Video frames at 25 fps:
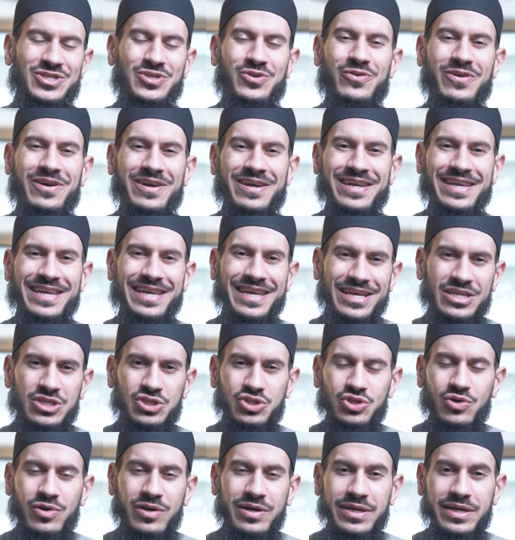trying and
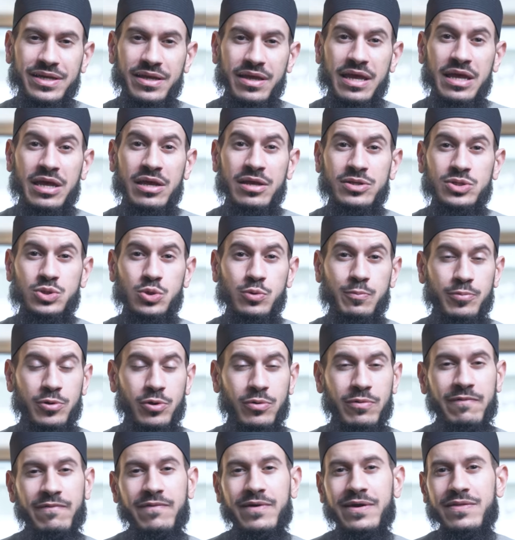trying to
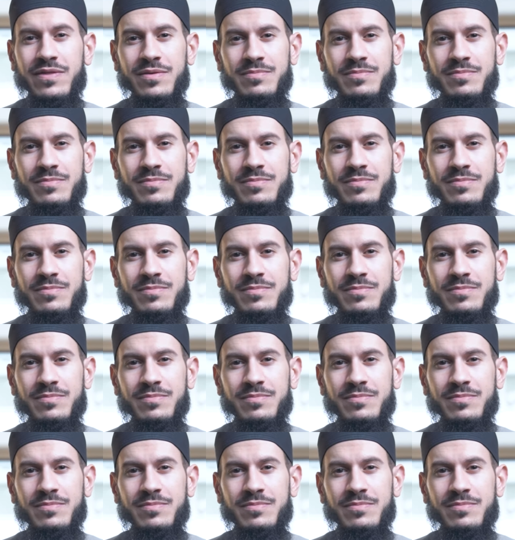purify